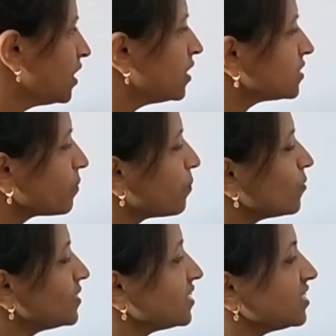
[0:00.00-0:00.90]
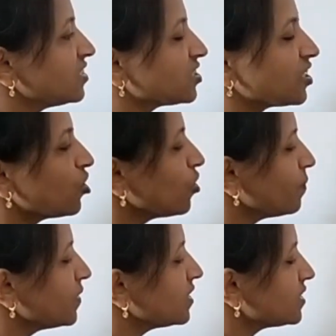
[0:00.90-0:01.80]
Suppose instead
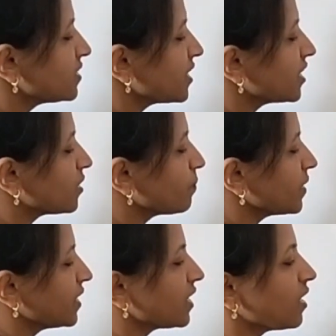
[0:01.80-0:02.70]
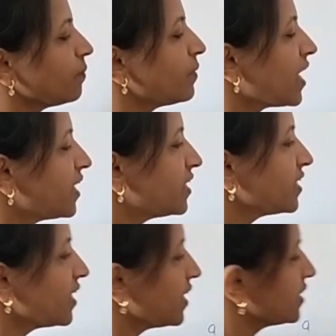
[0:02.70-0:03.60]
of this statement I am
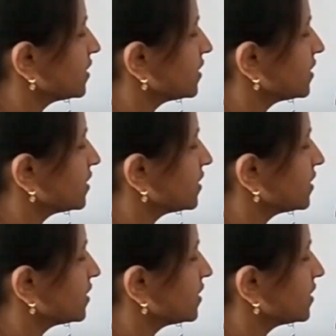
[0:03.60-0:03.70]
writing like